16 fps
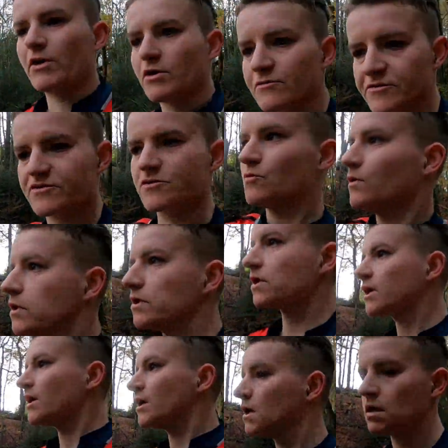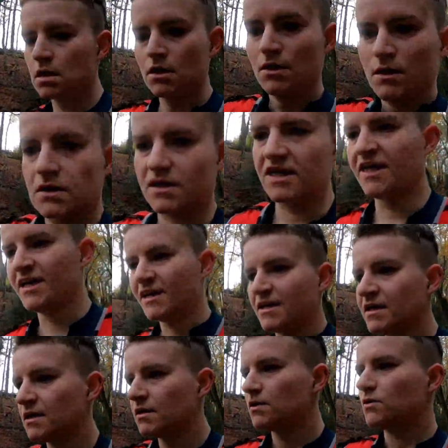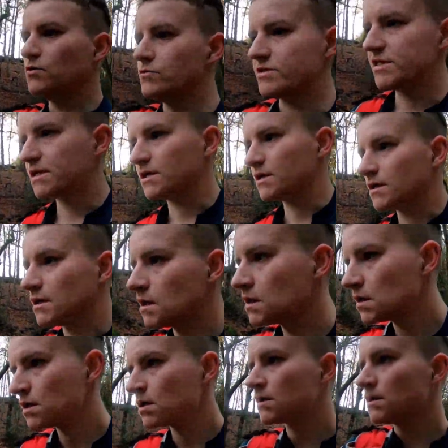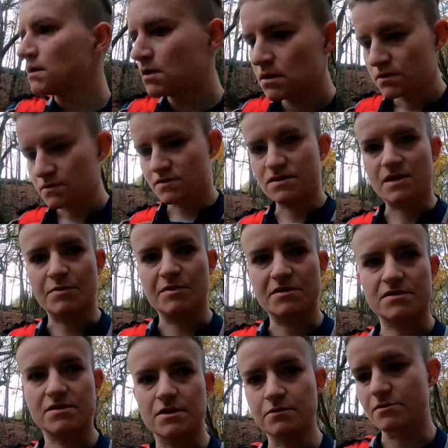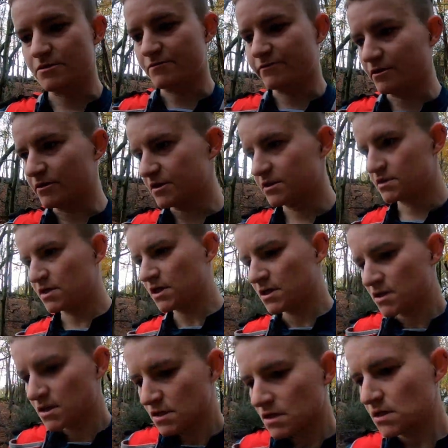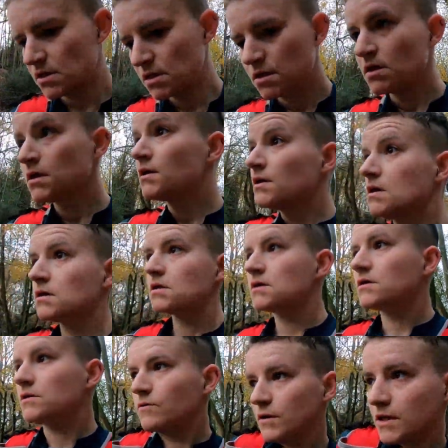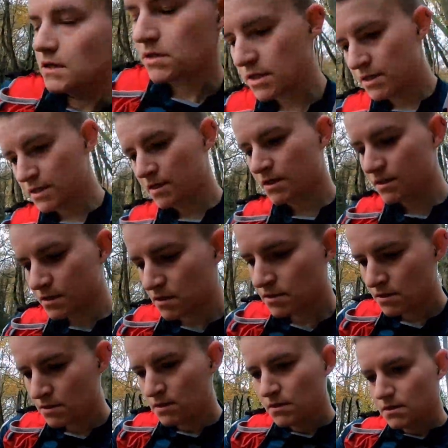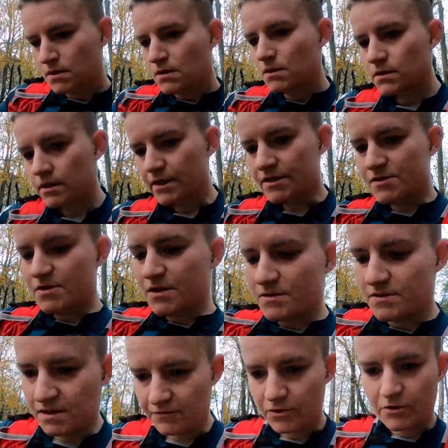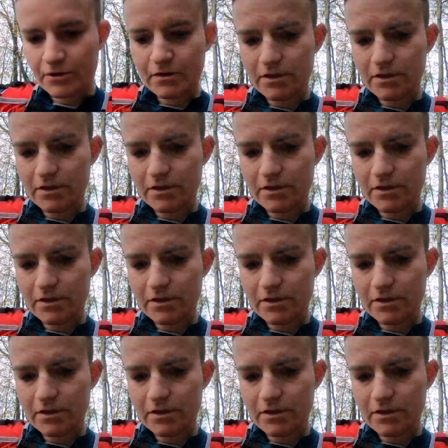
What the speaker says: over to work. Oh dear, the stepping stones are flooded. Well, guess you get to have a look at